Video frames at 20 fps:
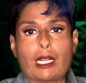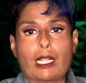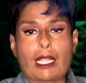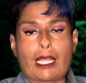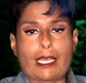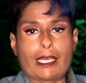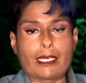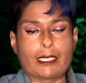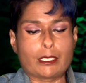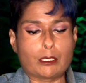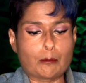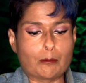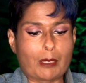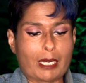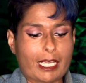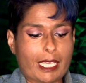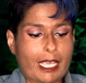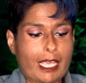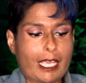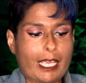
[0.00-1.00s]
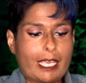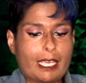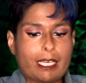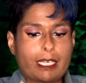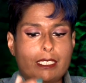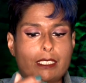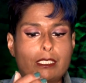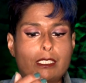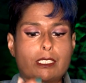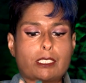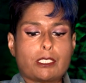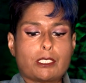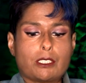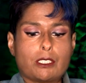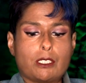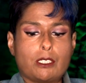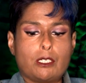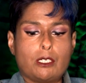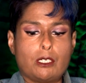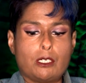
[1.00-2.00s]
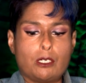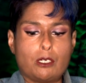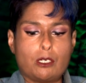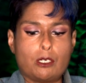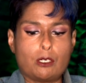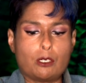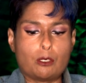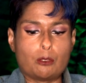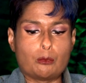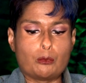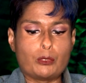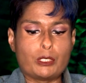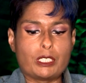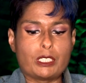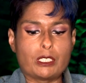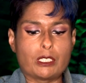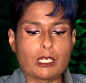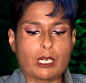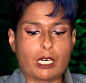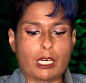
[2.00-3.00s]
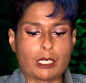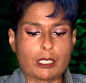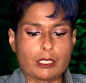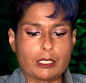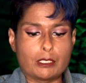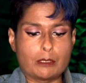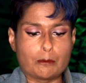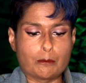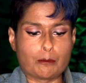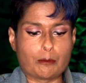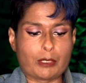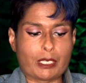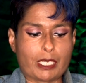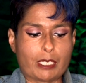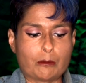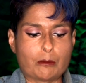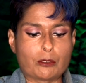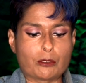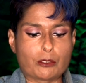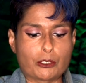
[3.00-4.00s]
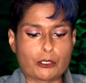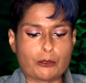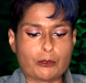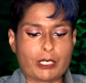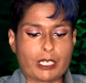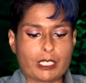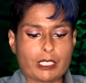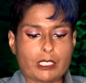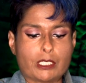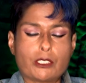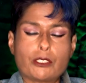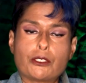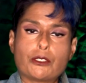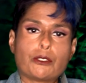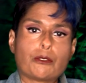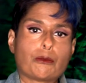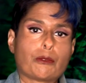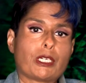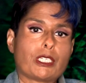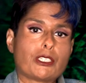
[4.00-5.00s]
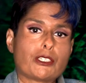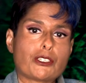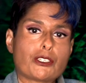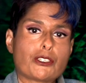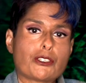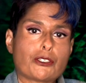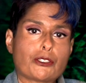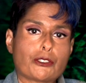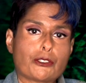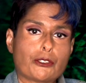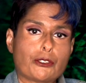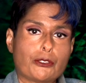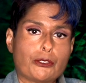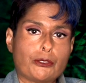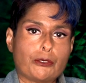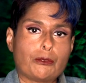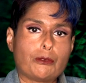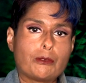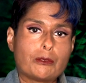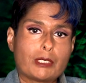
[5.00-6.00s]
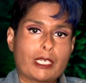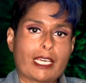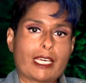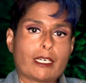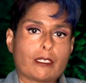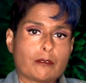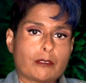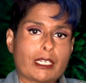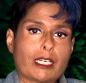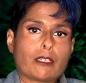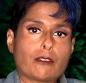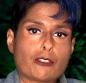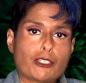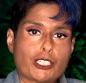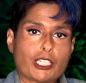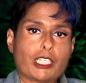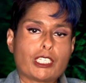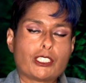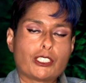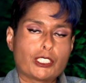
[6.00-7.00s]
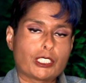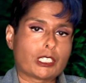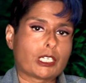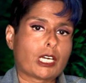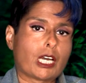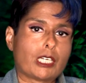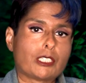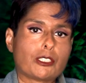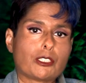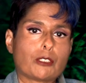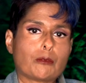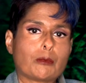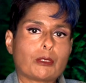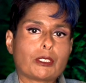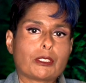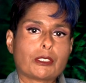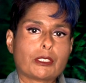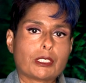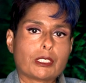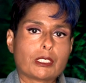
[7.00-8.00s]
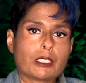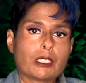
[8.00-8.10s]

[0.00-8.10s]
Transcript: And my hands would not be able to get into the register to count out change to customers.